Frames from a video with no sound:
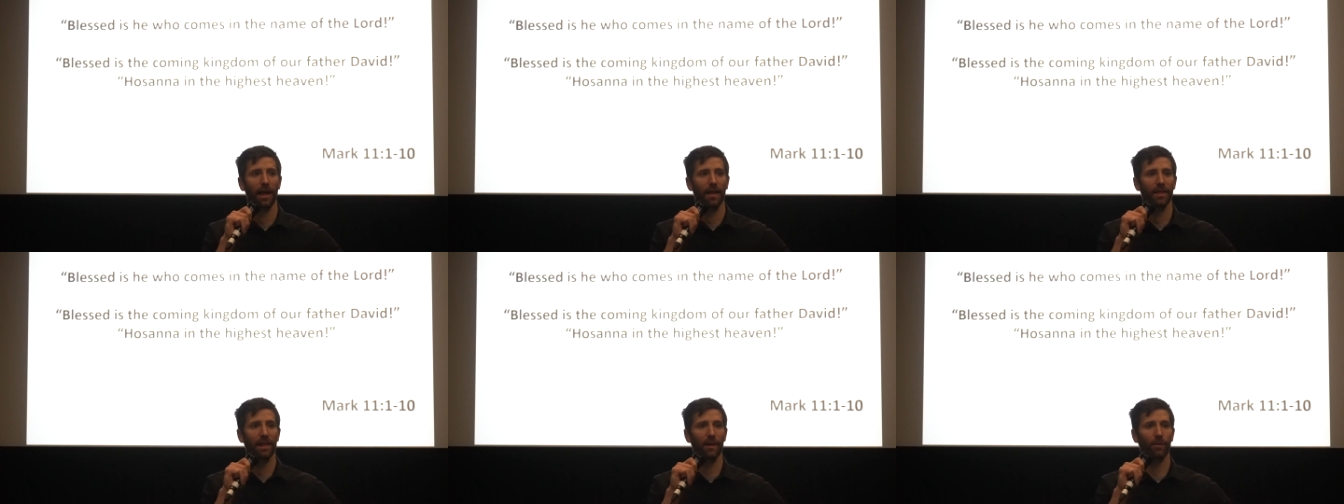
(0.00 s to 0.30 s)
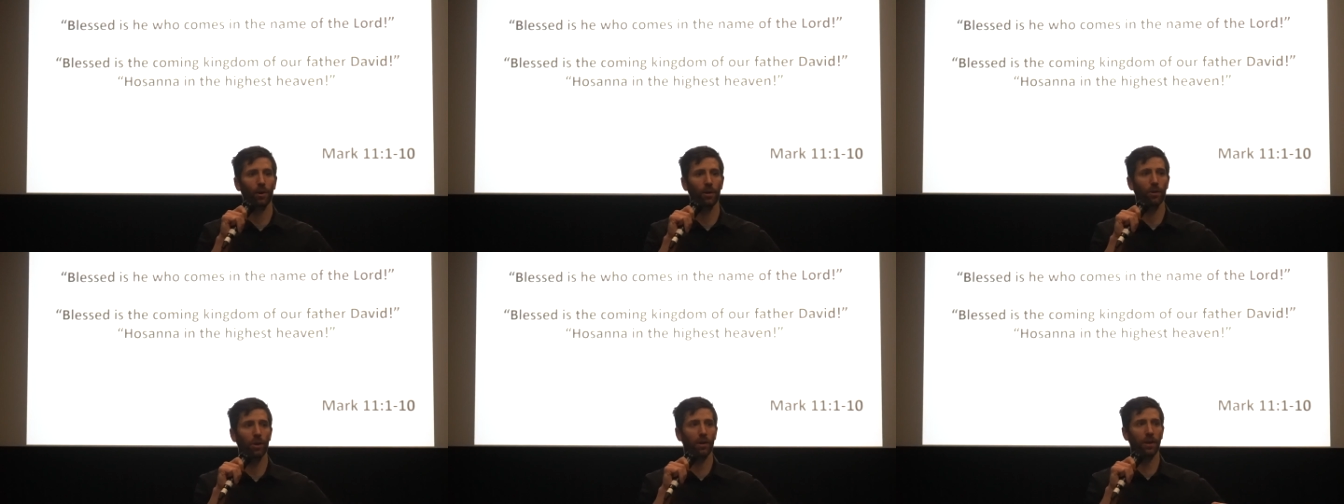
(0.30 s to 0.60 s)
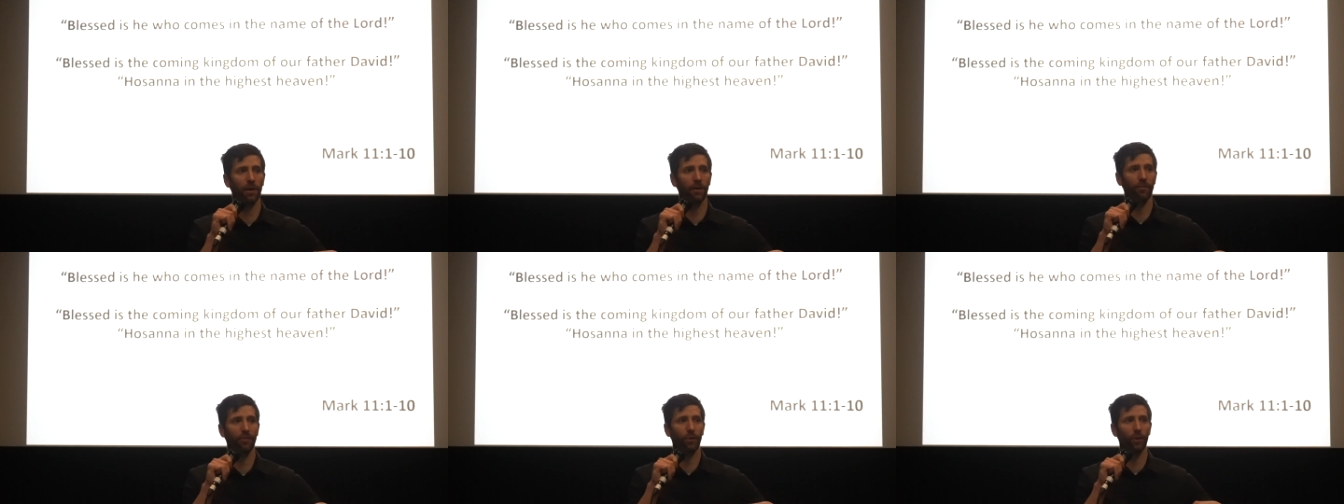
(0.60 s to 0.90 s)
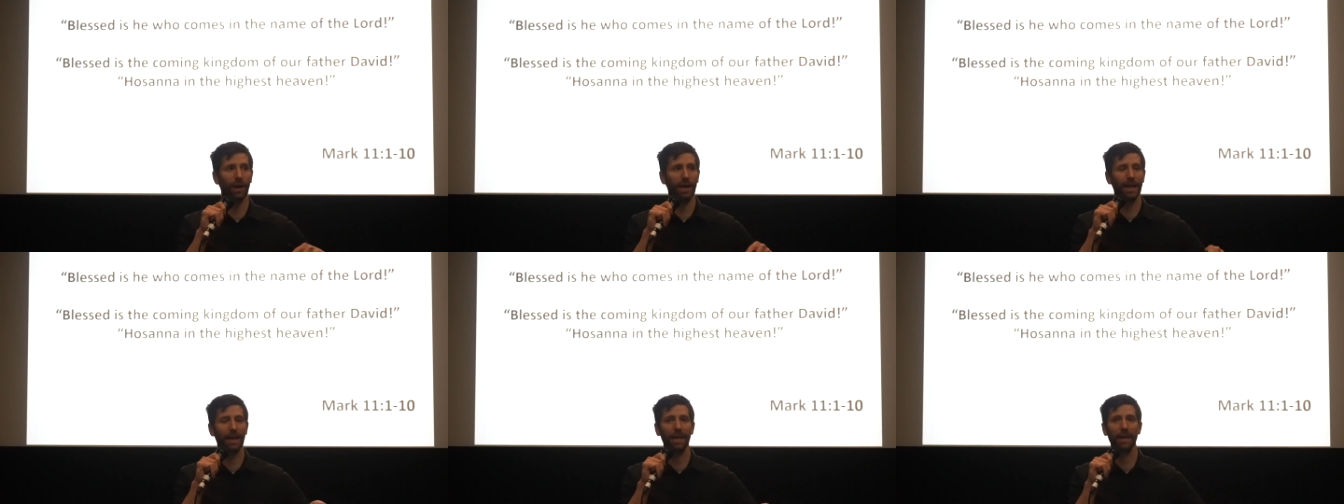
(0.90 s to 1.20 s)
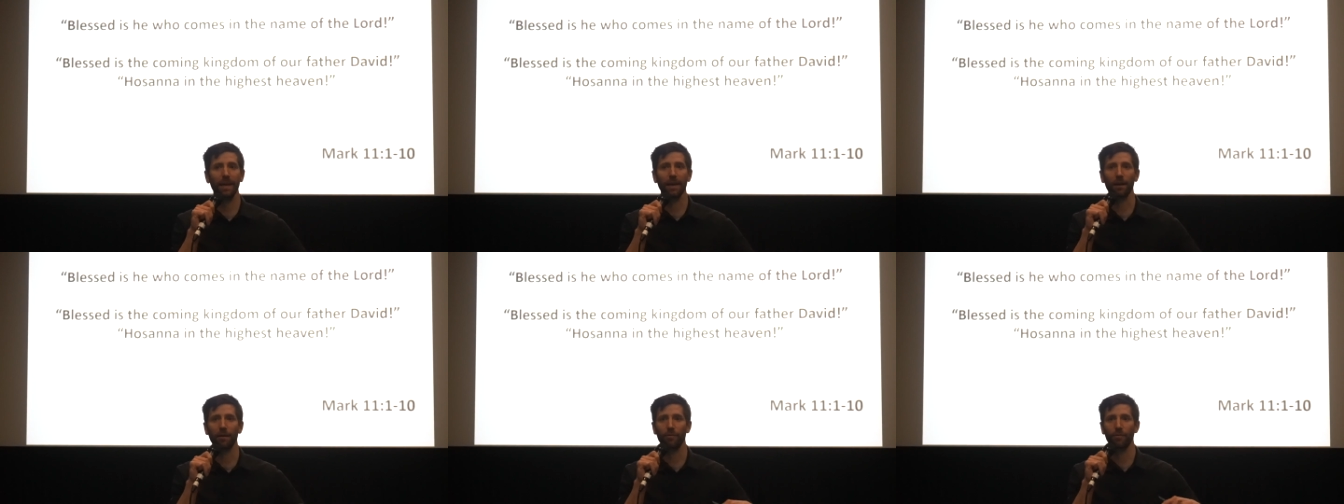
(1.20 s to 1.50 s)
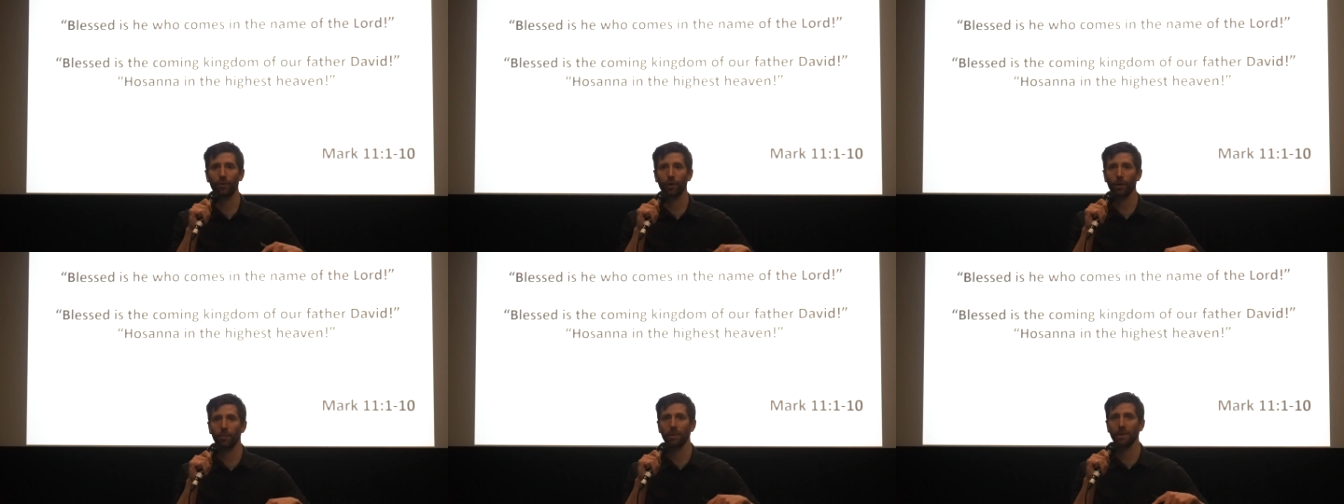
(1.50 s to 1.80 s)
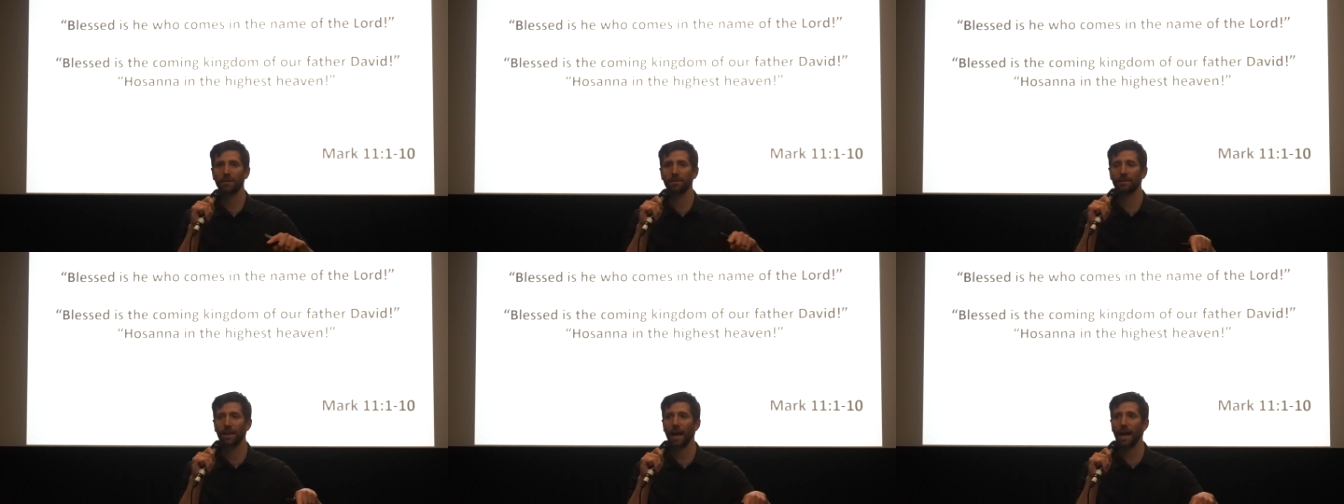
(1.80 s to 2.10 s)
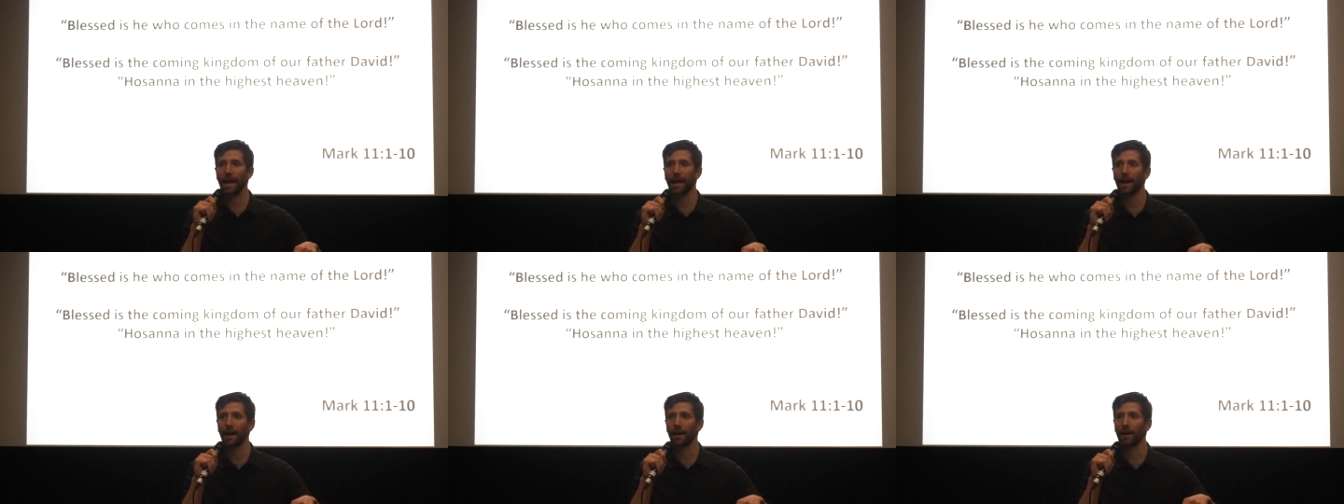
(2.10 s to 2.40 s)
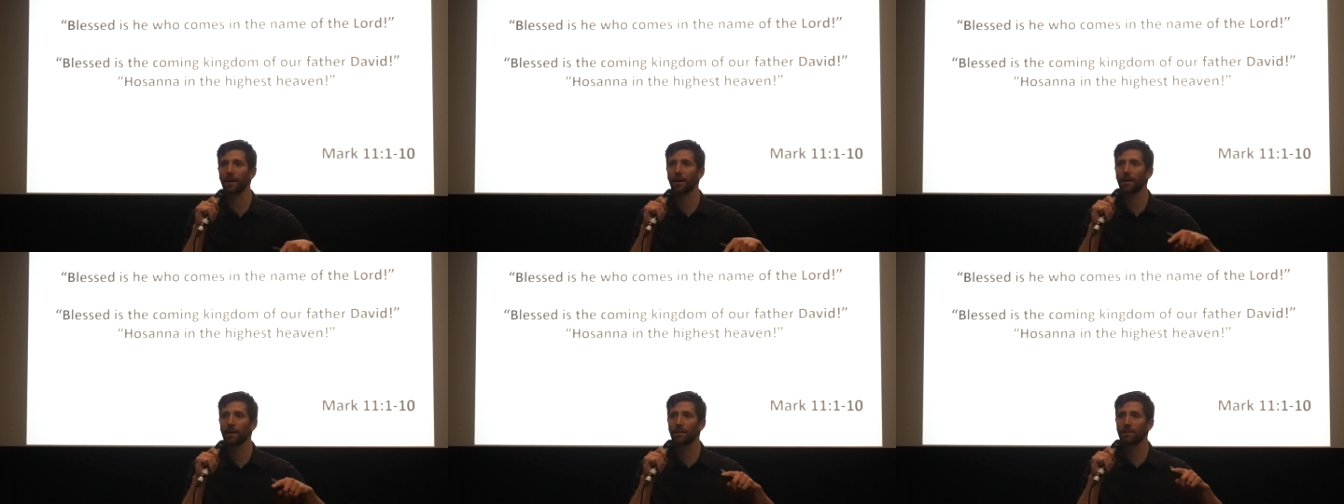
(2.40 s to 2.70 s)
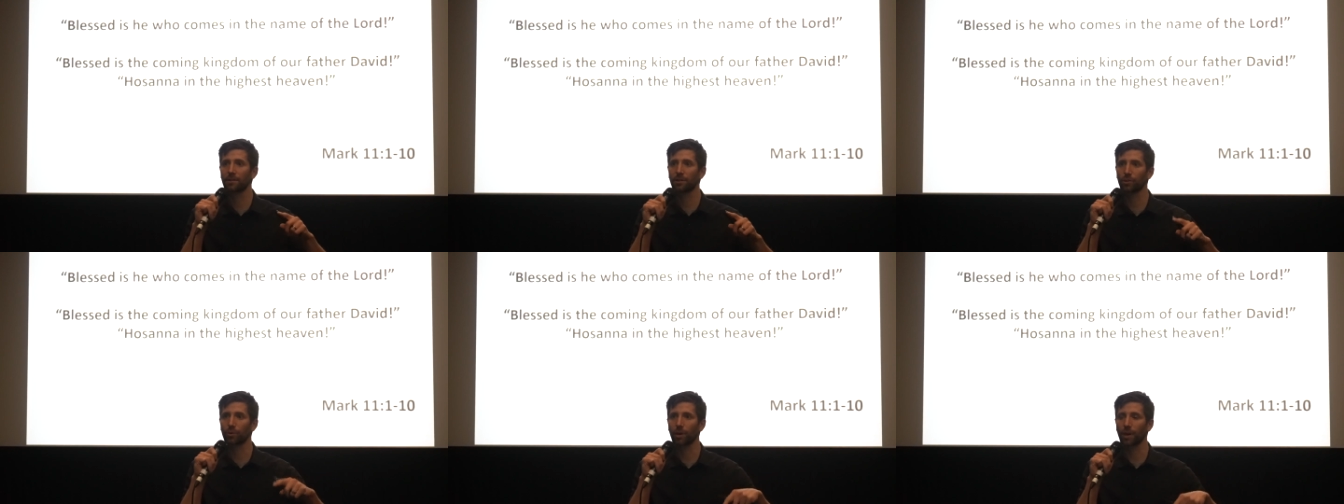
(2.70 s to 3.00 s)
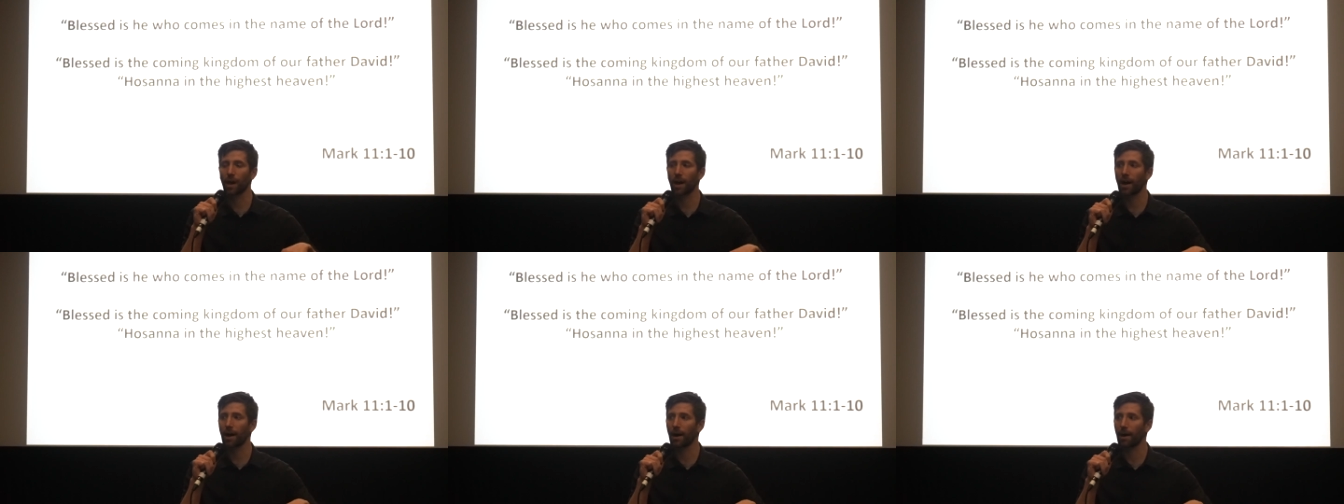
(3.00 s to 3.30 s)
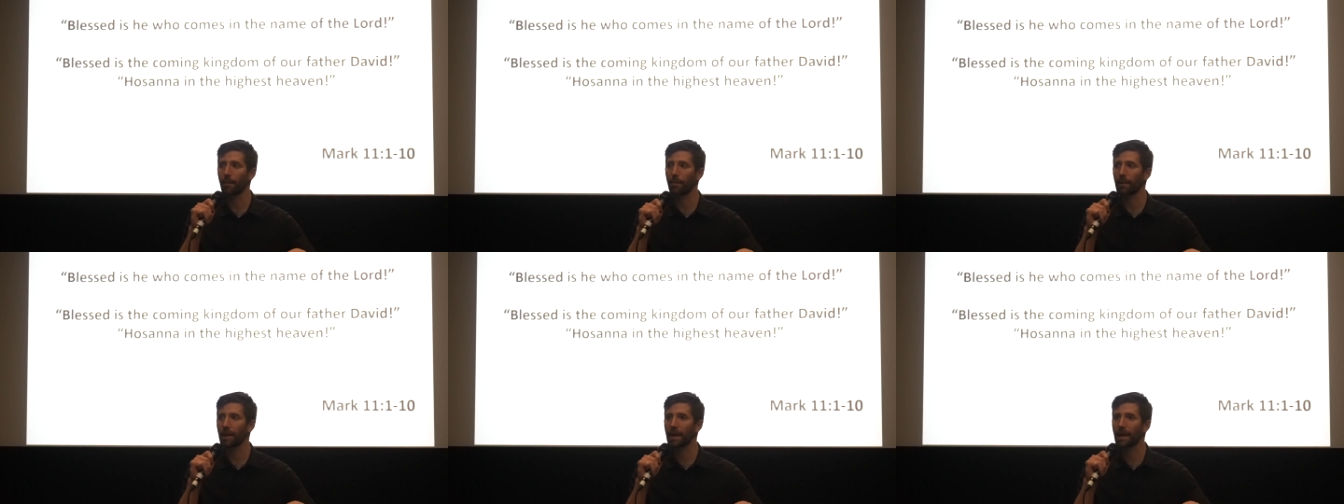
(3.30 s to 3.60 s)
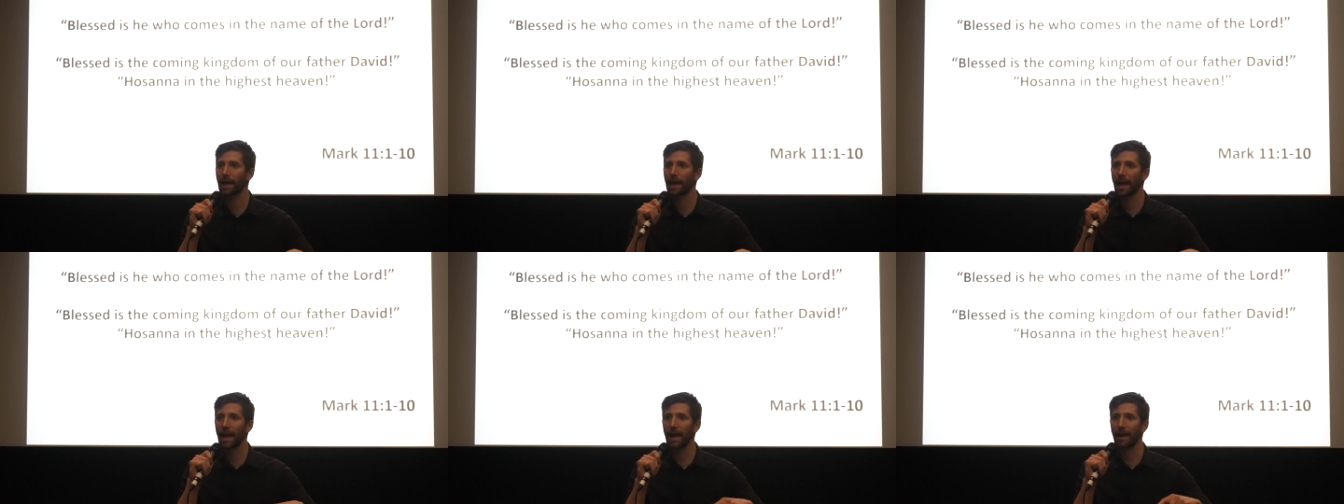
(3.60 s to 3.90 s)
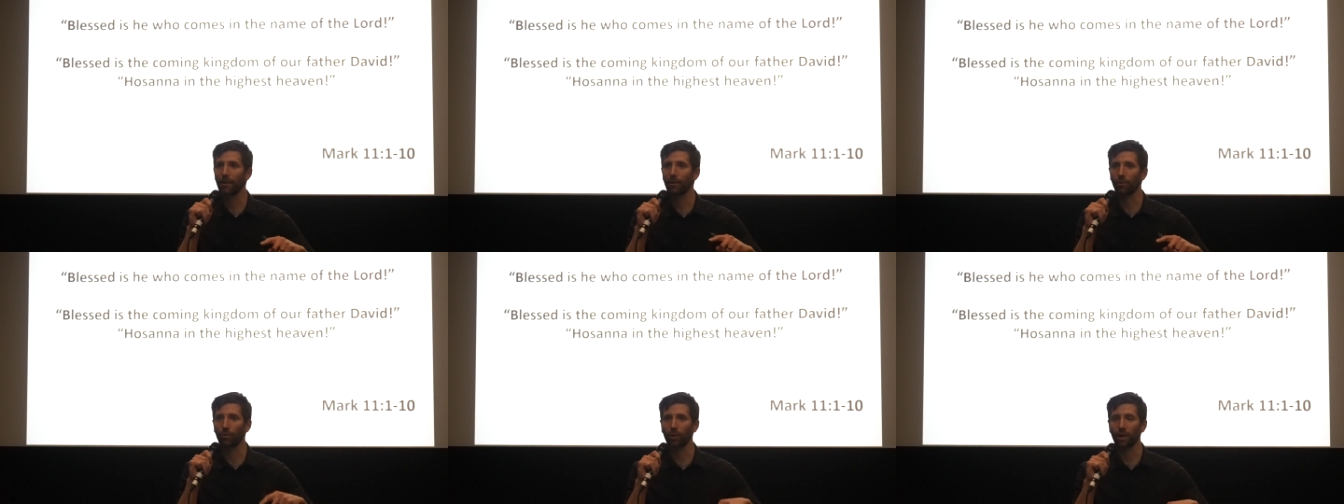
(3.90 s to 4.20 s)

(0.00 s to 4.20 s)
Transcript: They were looking for a king, for a Messiah to come and